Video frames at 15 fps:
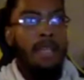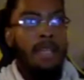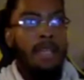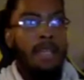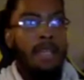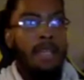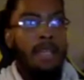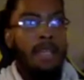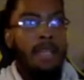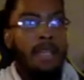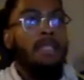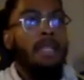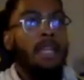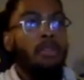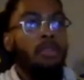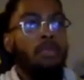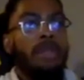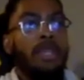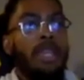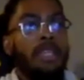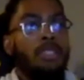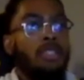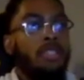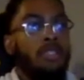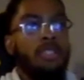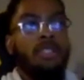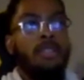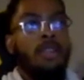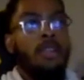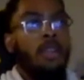the thing with USA, is that you can't
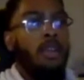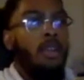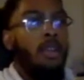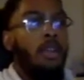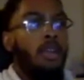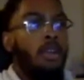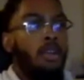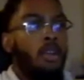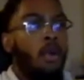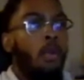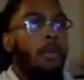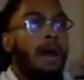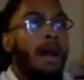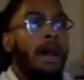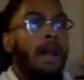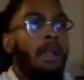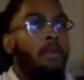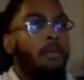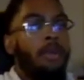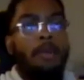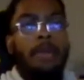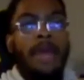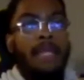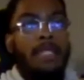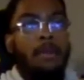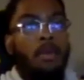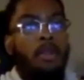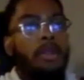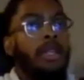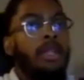just go by with
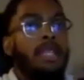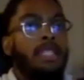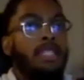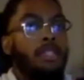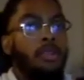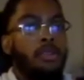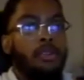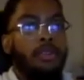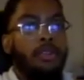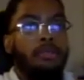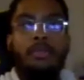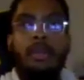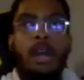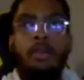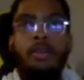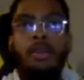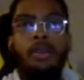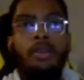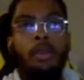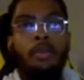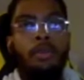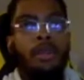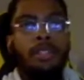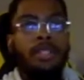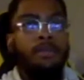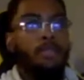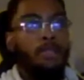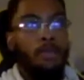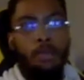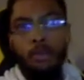basketball unless you're, I don't know, LeBron
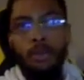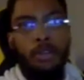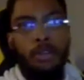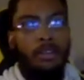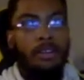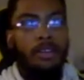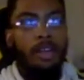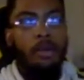James Jr.